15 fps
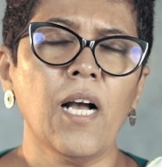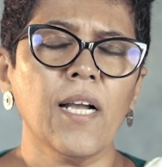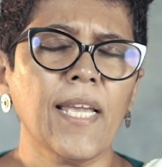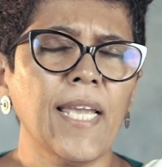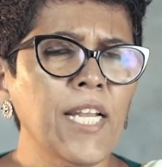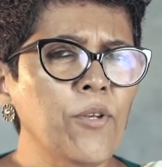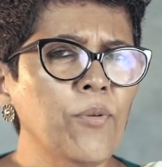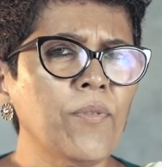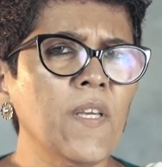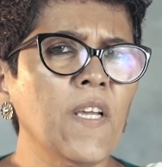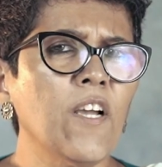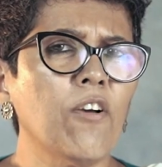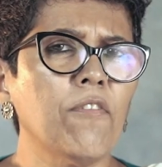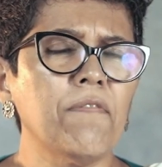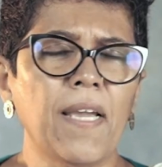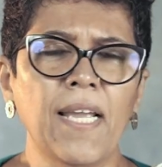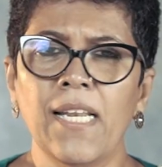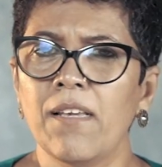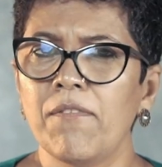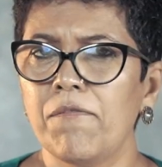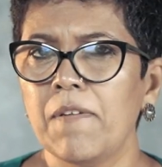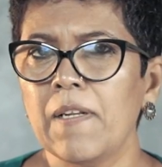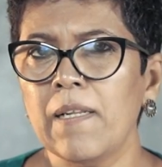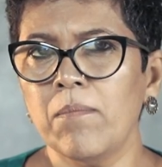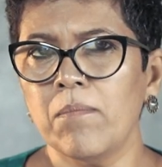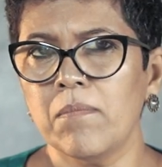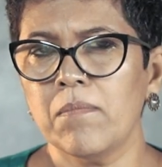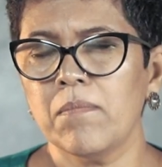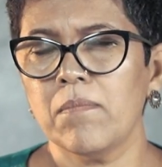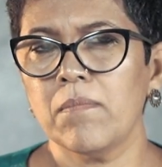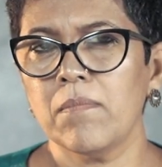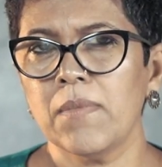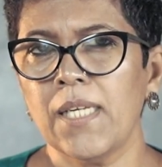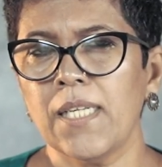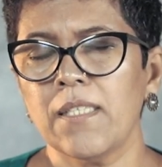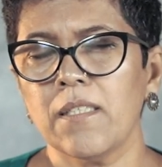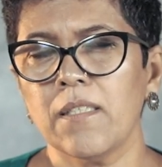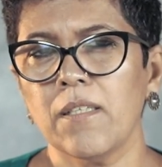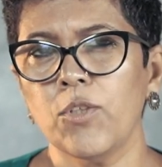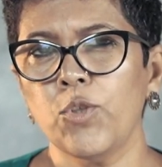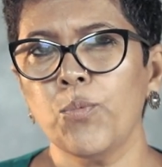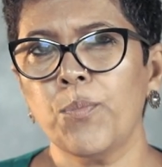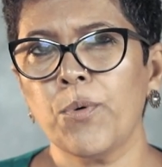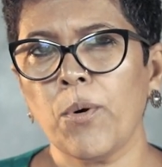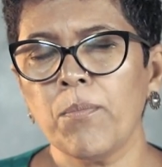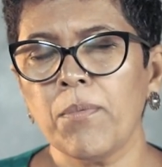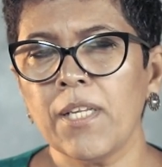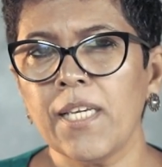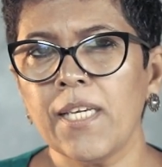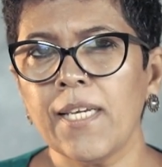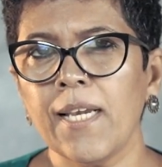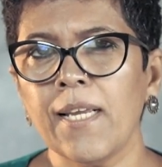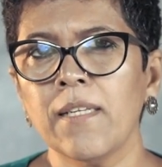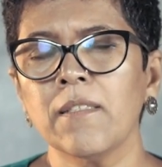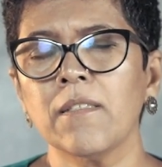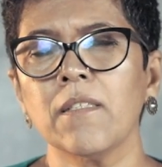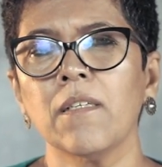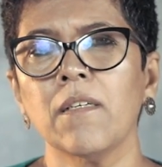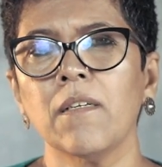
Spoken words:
Can you think of any film that you probably can